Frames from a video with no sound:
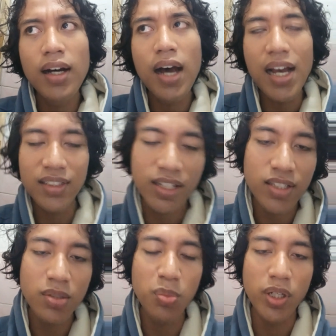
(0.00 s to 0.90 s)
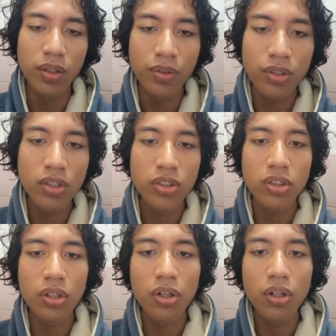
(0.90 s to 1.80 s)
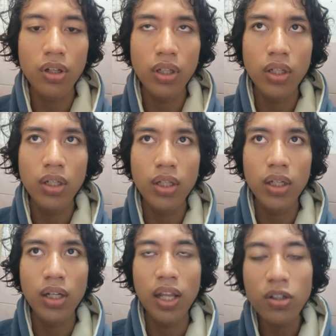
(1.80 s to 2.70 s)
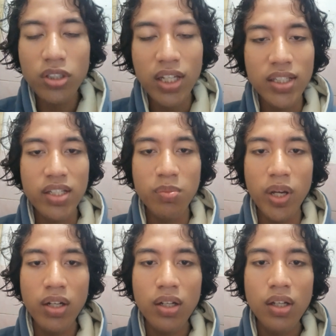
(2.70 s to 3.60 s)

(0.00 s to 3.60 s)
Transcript: assessment. So in the language assessment,